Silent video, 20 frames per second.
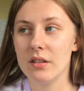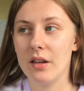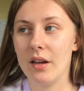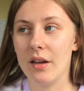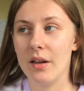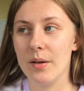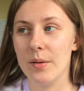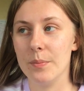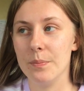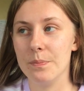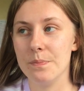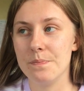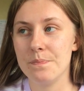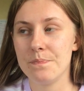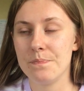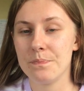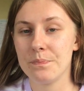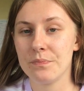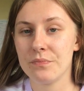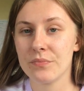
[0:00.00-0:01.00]

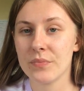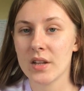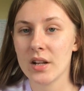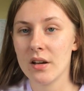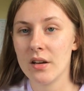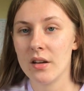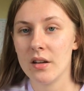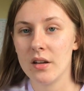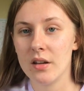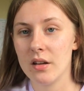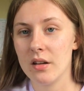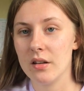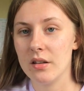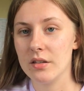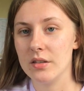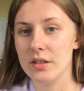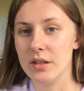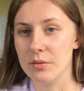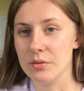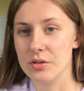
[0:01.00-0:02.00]

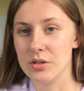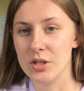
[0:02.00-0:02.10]
there was